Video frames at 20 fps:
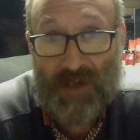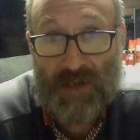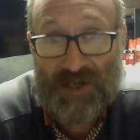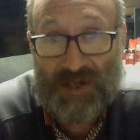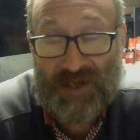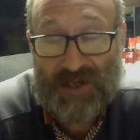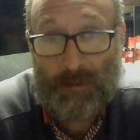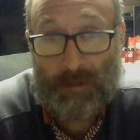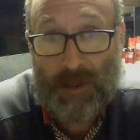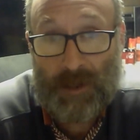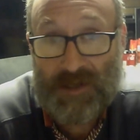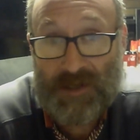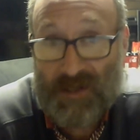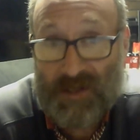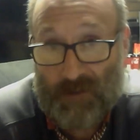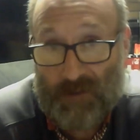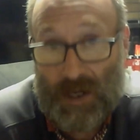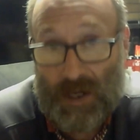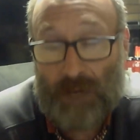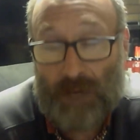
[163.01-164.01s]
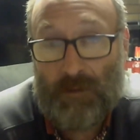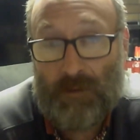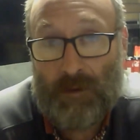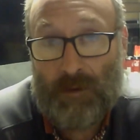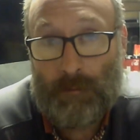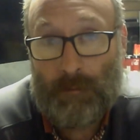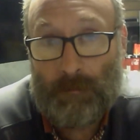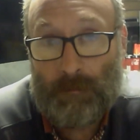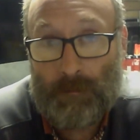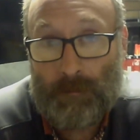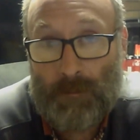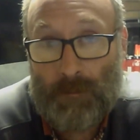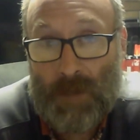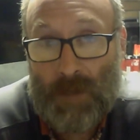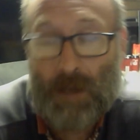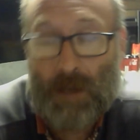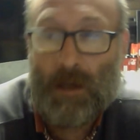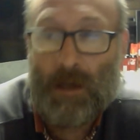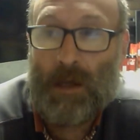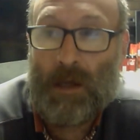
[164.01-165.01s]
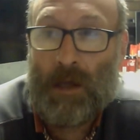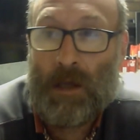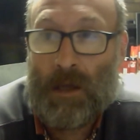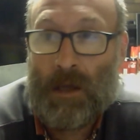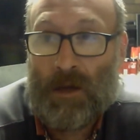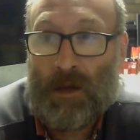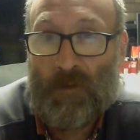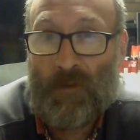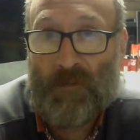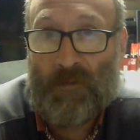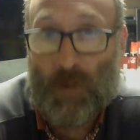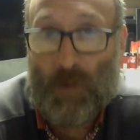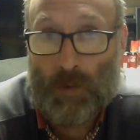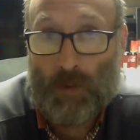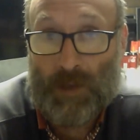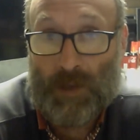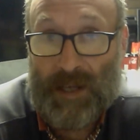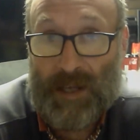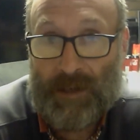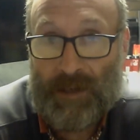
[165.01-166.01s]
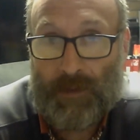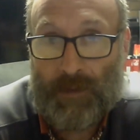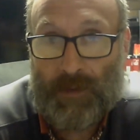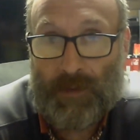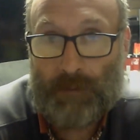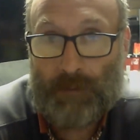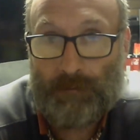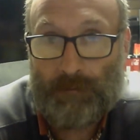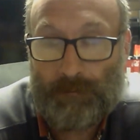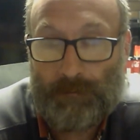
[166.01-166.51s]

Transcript: DCP-700. Full length.